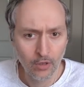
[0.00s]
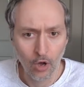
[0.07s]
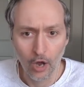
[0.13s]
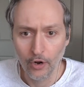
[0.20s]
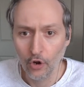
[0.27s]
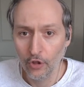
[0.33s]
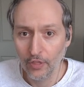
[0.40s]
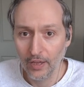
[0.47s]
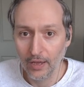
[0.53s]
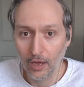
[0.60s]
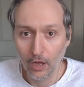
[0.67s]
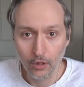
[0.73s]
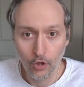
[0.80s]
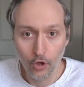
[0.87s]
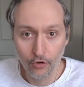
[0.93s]
I know that a
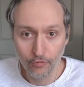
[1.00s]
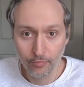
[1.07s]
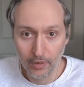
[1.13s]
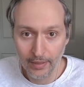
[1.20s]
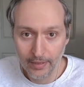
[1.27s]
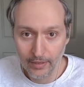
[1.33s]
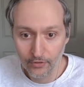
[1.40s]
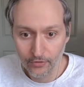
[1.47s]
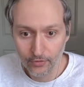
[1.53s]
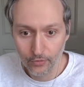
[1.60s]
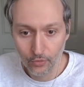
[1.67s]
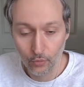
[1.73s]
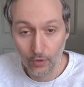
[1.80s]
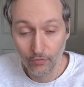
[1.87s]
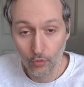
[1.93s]
lot of players
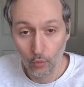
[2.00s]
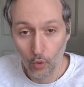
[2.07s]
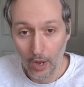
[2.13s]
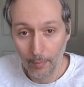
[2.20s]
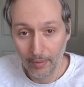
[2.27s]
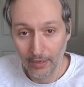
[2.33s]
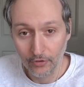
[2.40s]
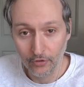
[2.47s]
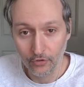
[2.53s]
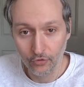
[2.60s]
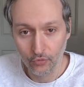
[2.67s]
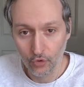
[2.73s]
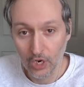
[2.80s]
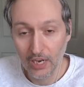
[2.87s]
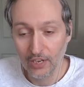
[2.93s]
with the white pieces
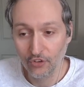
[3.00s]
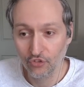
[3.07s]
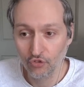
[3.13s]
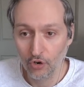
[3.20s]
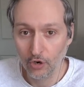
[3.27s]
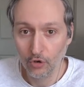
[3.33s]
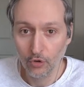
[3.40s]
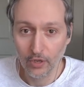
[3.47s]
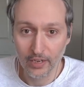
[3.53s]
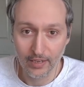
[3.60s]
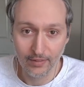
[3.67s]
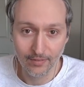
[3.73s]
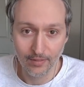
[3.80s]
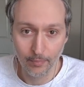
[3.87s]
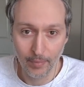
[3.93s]
really struggle
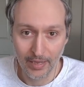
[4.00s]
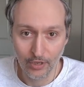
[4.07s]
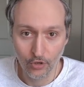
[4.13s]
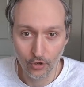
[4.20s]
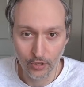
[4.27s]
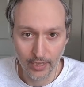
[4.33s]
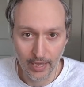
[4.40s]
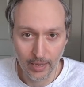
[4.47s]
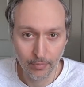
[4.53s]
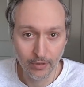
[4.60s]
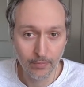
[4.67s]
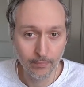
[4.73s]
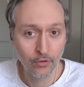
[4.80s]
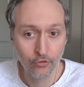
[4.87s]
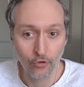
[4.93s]
against the Benko
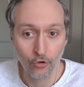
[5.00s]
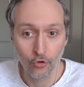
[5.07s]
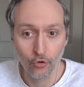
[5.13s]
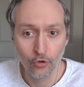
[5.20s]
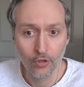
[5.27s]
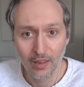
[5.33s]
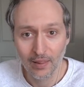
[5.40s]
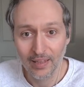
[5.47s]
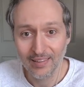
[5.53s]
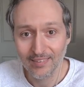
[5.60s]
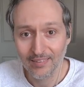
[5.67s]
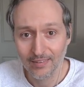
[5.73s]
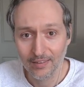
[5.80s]
Gambit, so let's